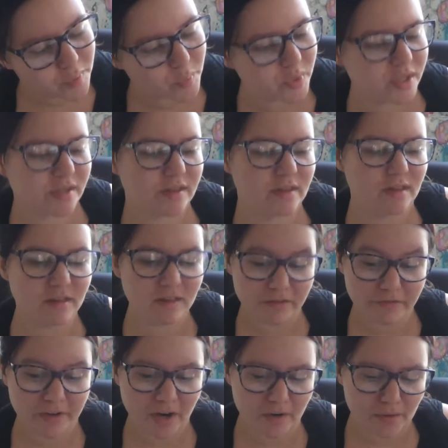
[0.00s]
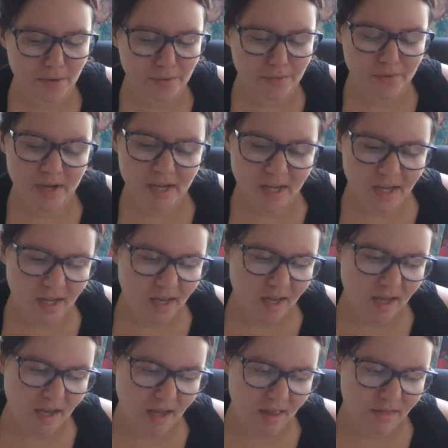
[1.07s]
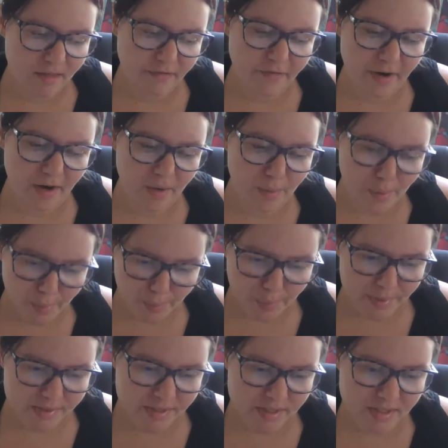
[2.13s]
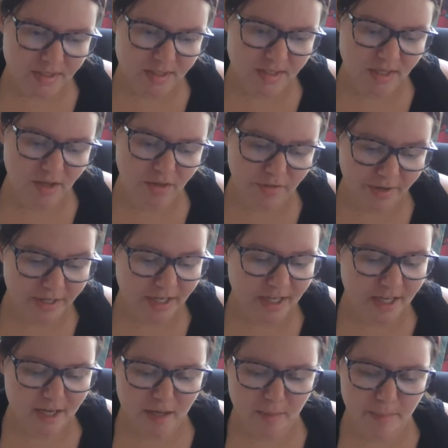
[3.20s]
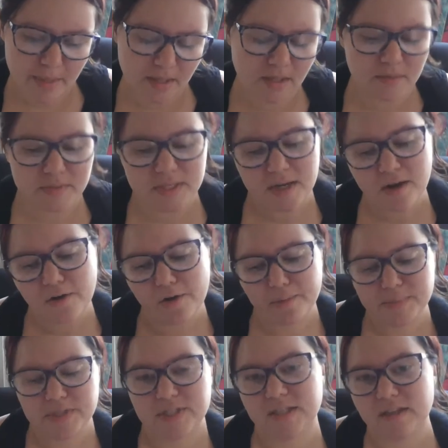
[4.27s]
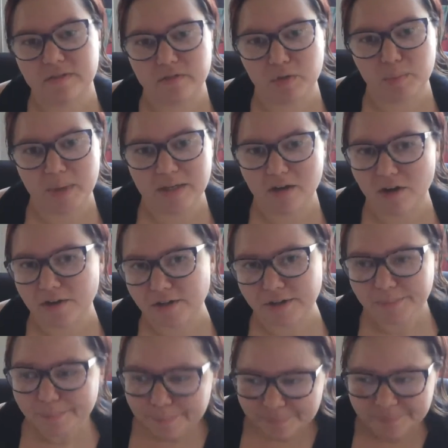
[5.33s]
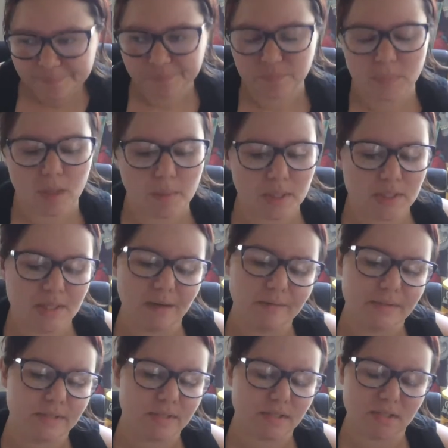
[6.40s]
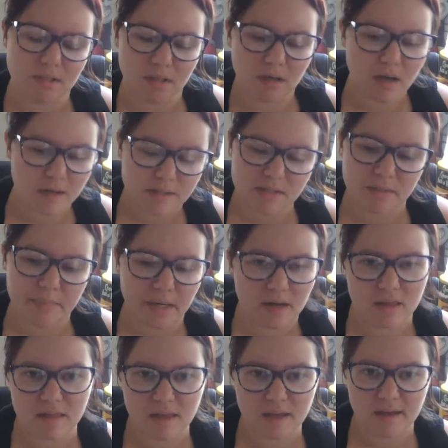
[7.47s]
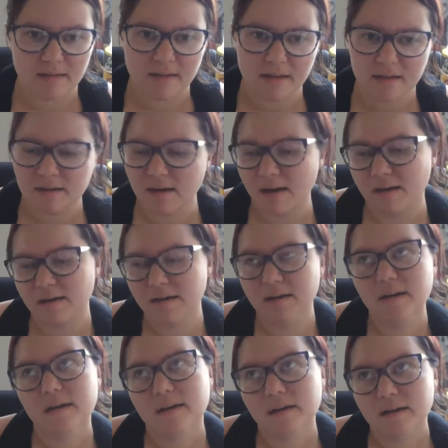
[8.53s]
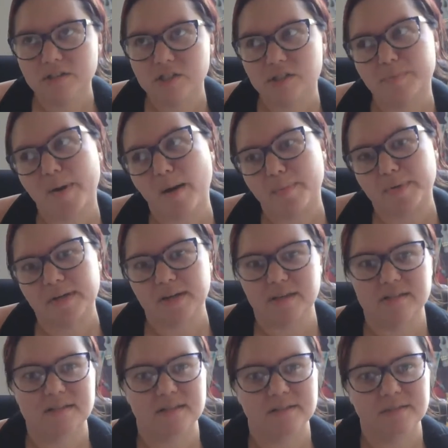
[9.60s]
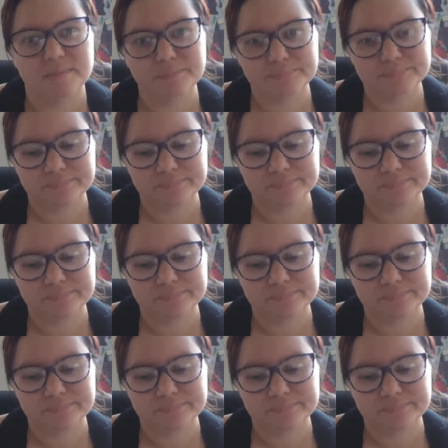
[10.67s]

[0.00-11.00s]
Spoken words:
with the pharaoh, and the pharaoh was threatening him, and he was like, oh, I'm just gonna give you my daughter, because that was a customary thing, like she's property, so